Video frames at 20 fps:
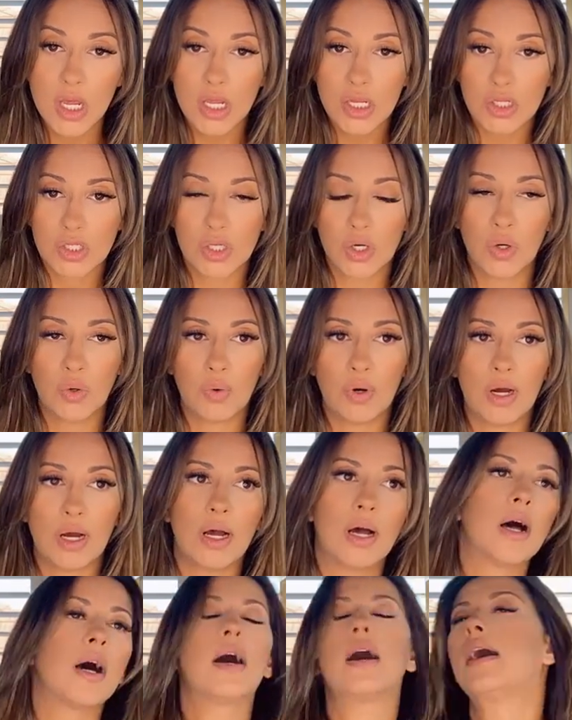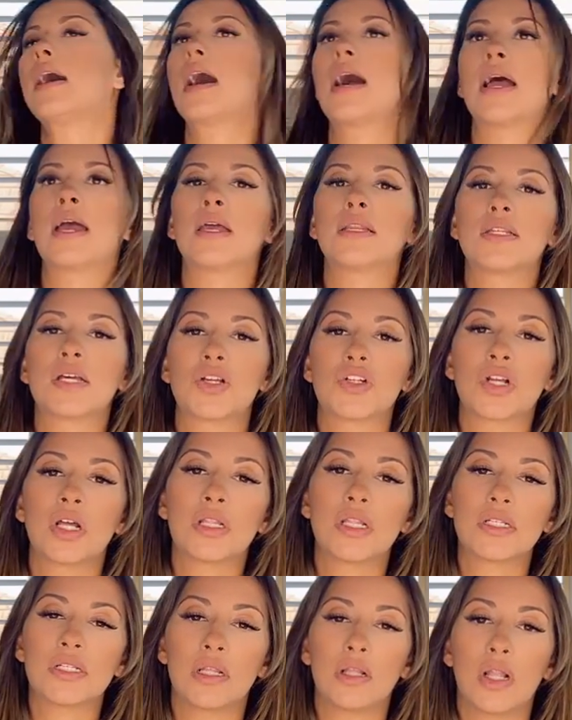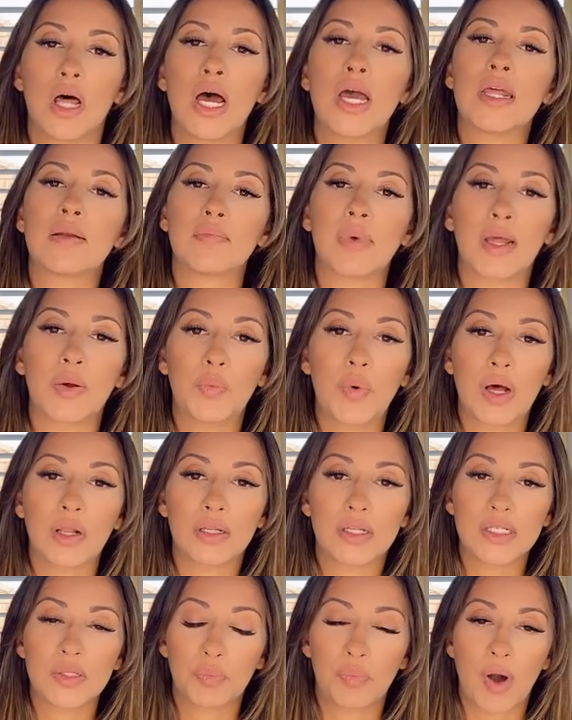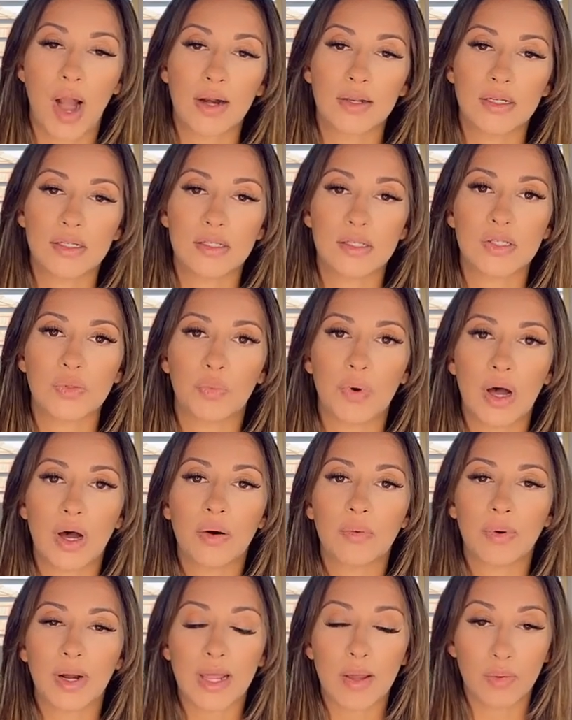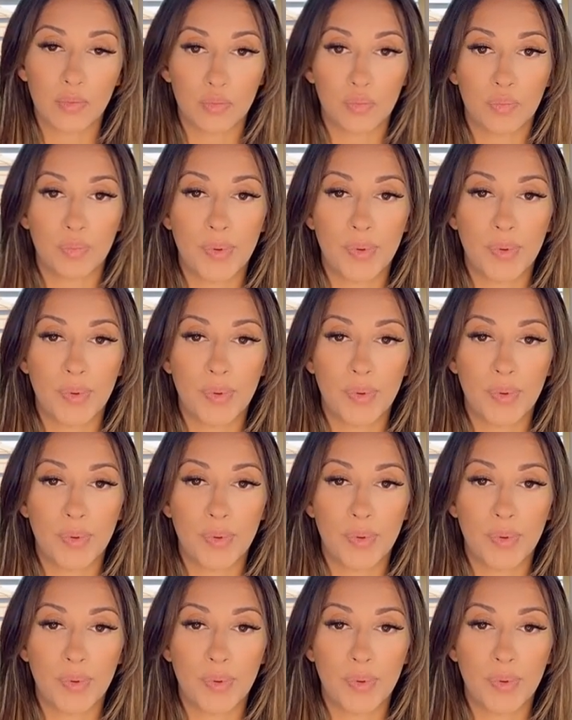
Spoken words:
So I touch on this a lot in my wellness practice as well, right?